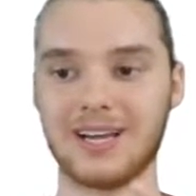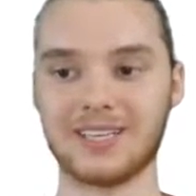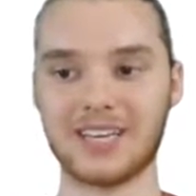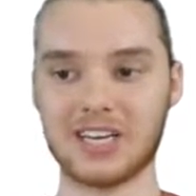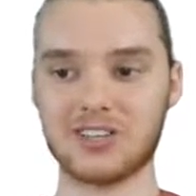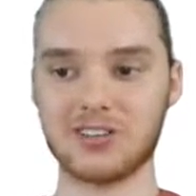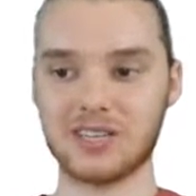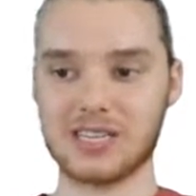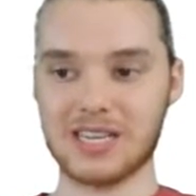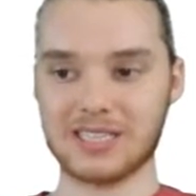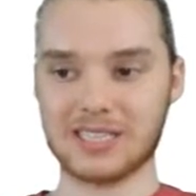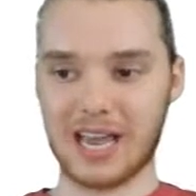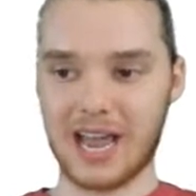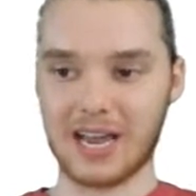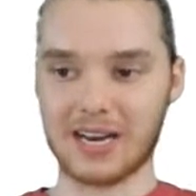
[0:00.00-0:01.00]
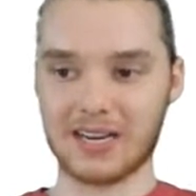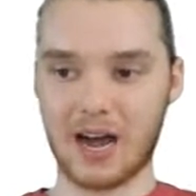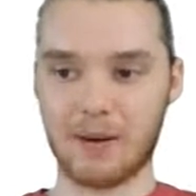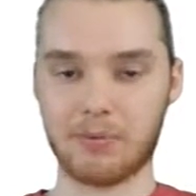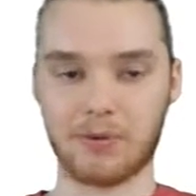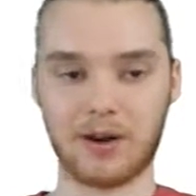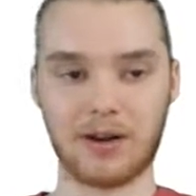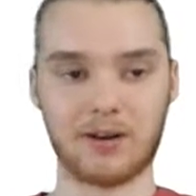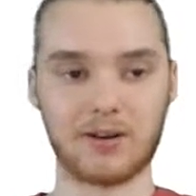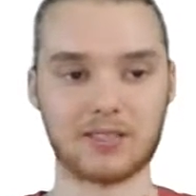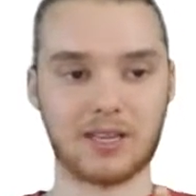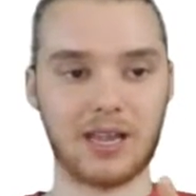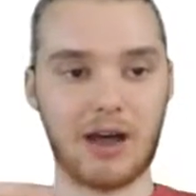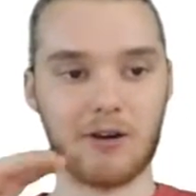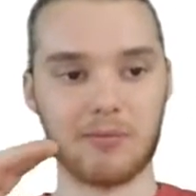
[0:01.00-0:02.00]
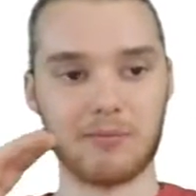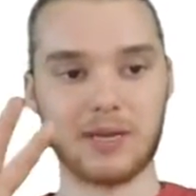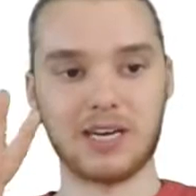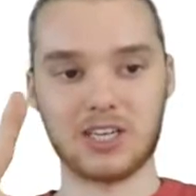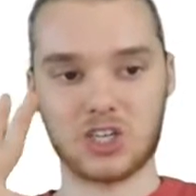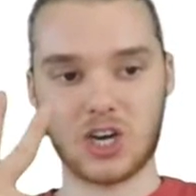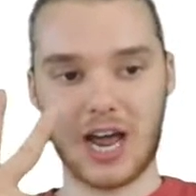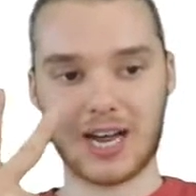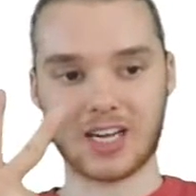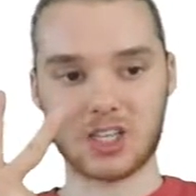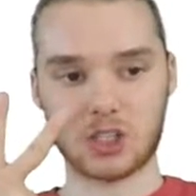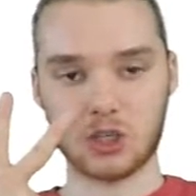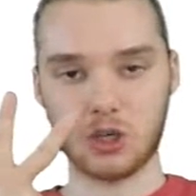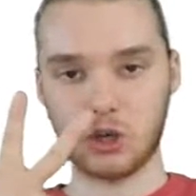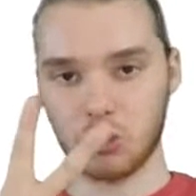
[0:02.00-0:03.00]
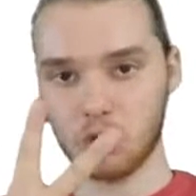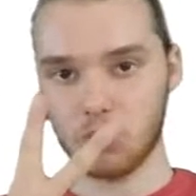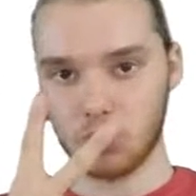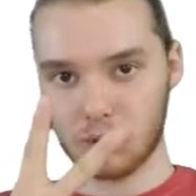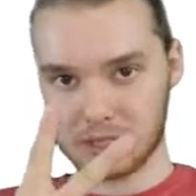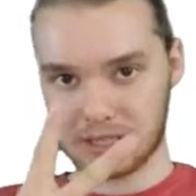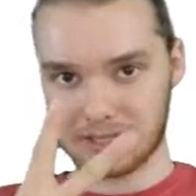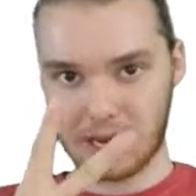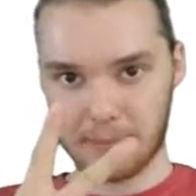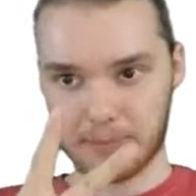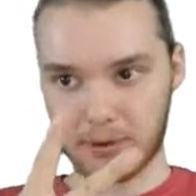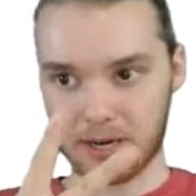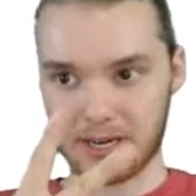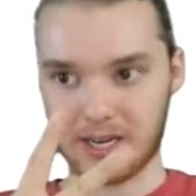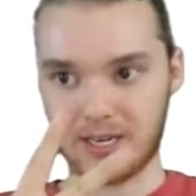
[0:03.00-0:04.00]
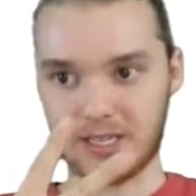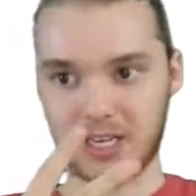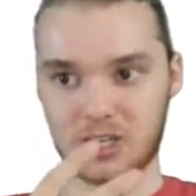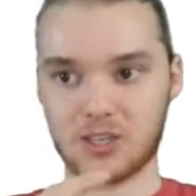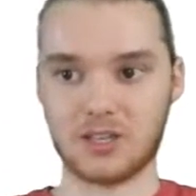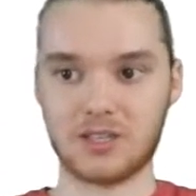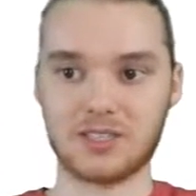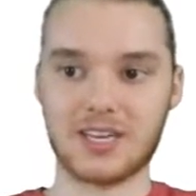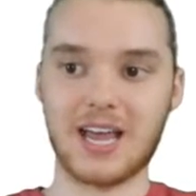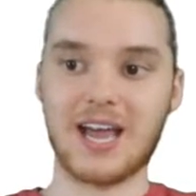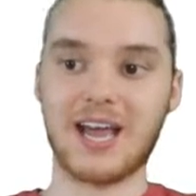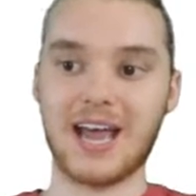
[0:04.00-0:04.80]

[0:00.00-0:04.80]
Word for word: Essentially, this AND operator is allowing me to check two separate conditions.